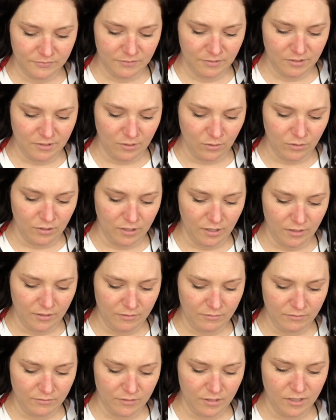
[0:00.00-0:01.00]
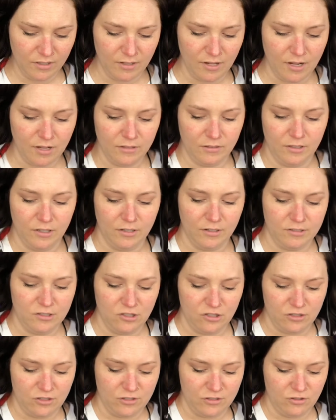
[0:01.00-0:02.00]
It's okay. Oh yeah, no, it's
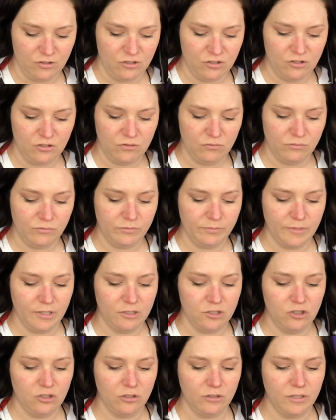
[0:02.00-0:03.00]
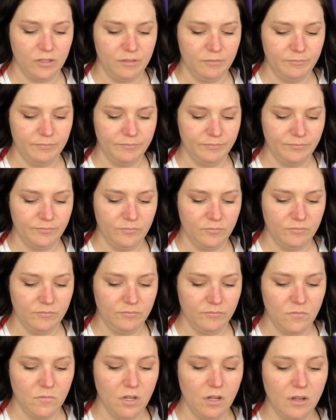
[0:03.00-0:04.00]
just, I shook it.
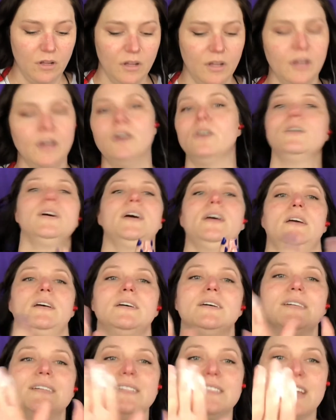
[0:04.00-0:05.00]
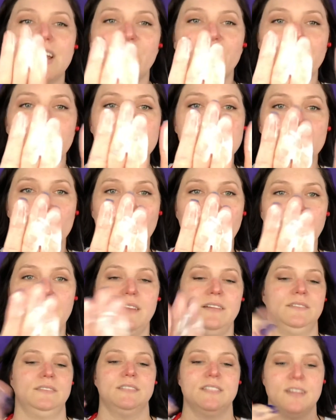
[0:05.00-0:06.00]
Okay, so it's white,
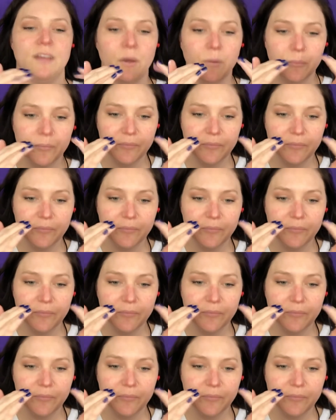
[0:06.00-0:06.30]
so.